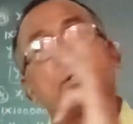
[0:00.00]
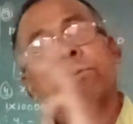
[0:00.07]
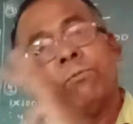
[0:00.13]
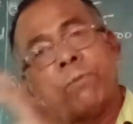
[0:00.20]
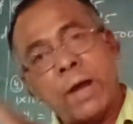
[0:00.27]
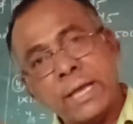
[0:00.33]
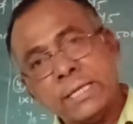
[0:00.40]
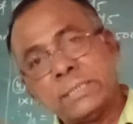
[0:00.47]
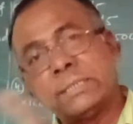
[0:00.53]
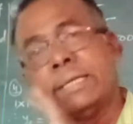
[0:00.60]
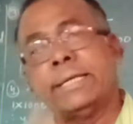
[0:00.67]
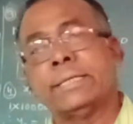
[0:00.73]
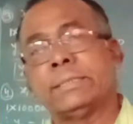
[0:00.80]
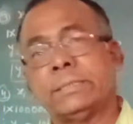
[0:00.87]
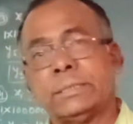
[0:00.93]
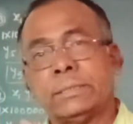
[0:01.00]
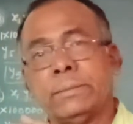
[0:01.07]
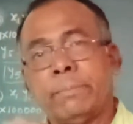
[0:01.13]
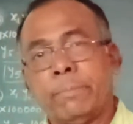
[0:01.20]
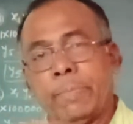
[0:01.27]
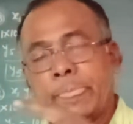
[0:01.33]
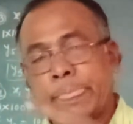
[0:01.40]
y is
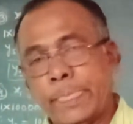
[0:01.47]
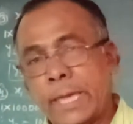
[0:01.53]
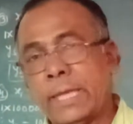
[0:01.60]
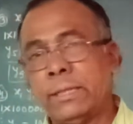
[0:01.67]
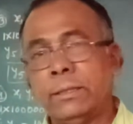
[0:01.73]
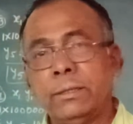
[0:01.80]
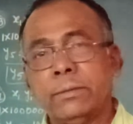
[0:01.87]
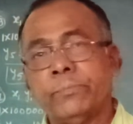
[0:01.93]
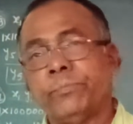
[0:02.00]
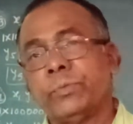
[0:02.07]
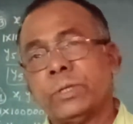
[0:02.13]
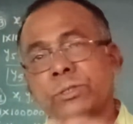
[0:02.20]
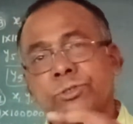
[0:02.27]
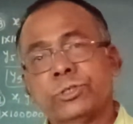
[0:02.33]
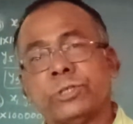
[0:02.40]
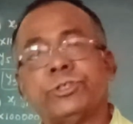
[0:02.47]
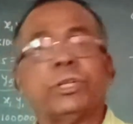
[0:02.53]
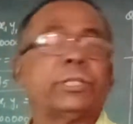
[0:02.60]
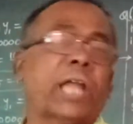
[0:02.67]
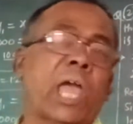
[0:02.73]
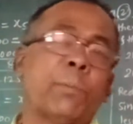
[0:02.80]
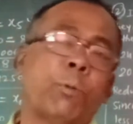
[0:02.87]
less, then such
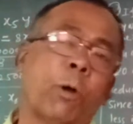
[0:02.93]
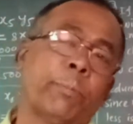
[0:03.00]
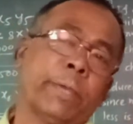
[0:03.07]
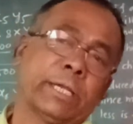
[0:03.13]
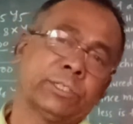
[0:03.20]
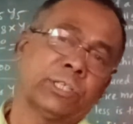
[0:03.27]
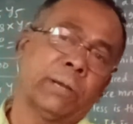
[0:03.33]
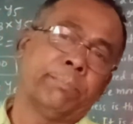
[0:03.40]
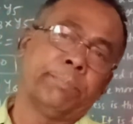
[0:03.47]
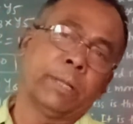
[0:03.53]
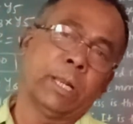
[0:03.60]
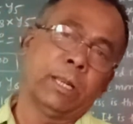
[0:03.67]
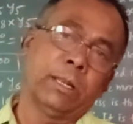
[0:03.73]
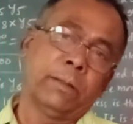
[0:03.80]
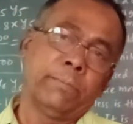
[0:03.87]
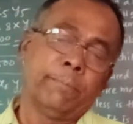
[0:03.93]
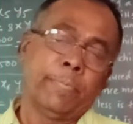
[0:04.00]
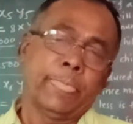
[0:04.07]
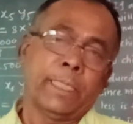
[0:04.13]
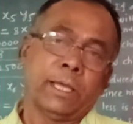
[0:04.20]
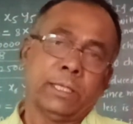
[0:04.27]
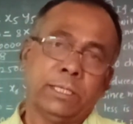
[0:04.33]
a type of
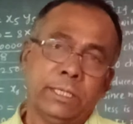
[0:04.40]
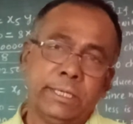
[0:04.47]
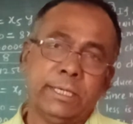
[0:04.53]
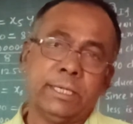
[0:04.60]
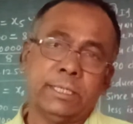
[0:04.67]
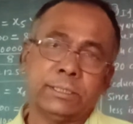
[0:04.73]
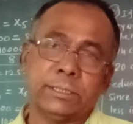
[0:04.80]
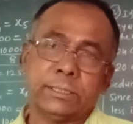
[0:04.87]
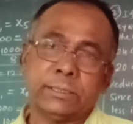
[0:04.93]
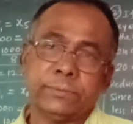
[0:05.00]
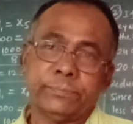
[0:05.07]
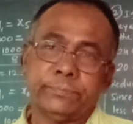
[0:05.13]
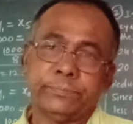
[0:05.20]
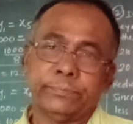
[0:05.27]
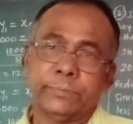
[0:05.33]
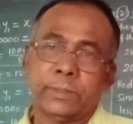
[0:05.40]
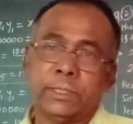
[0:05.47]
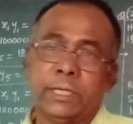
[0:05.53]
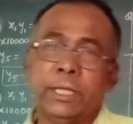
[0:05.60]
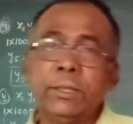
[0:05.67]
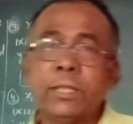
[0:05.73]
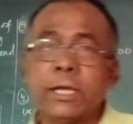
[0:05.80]
example is
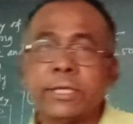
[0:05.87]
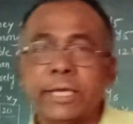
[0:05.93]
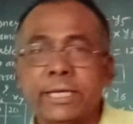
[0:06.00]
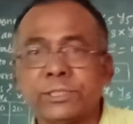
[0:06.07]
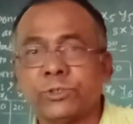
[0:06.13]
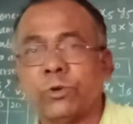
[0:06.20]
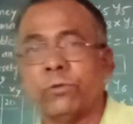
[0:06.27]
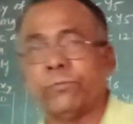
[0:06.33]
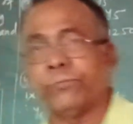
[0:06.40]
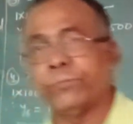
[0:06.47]
in the case of